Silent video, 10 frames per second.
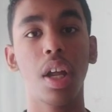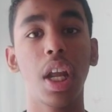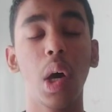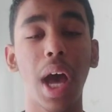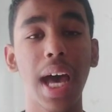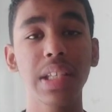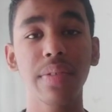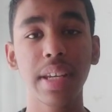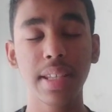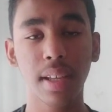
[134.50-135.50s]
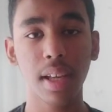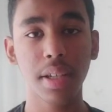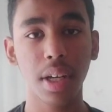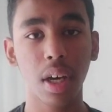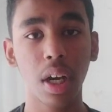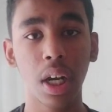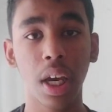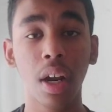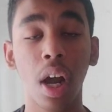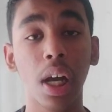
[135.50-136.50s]
Now as we discussed
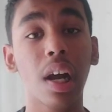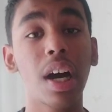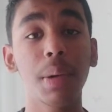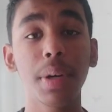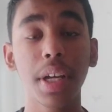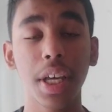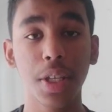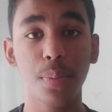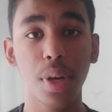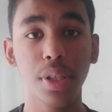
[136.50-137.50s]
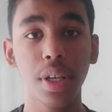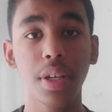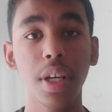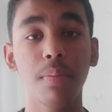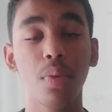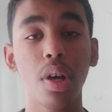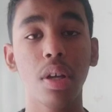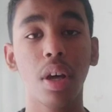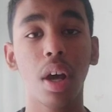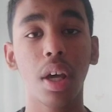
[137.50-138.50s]
earlier, carbon is present in
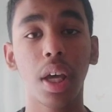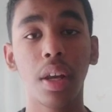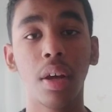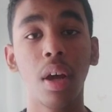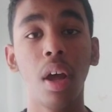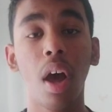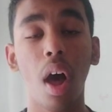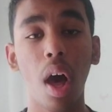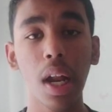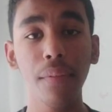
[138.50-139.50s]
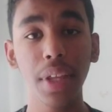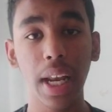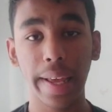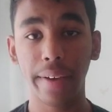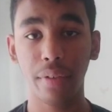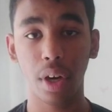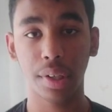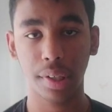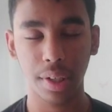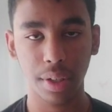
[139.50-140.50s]
all of the life
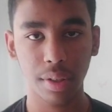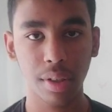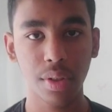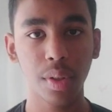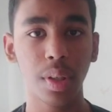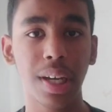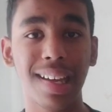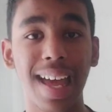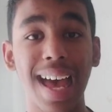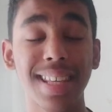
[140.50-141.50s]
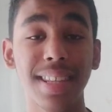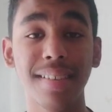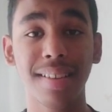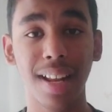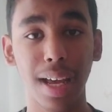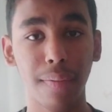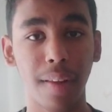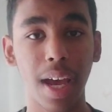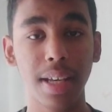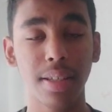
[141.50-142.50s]
on Earth. So as this life
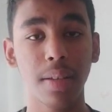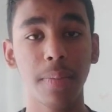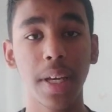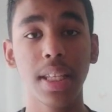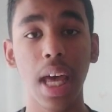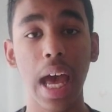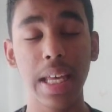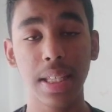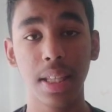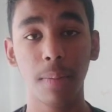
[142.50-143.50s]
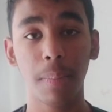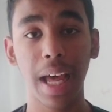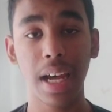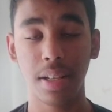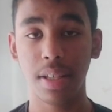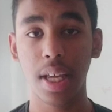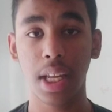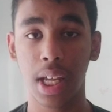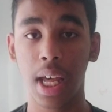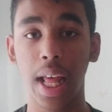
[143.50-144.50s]
dies, that means as the plants
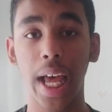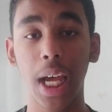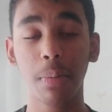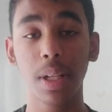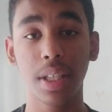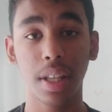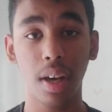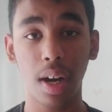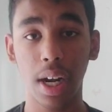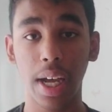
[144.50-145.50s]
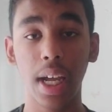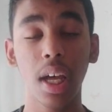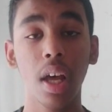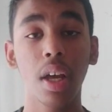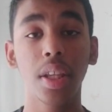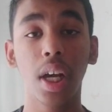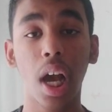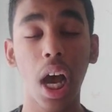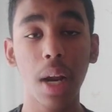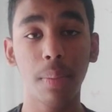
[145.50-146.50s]
and animals they all die, the
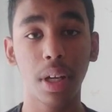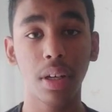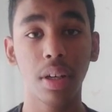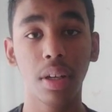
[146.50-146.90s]
carbon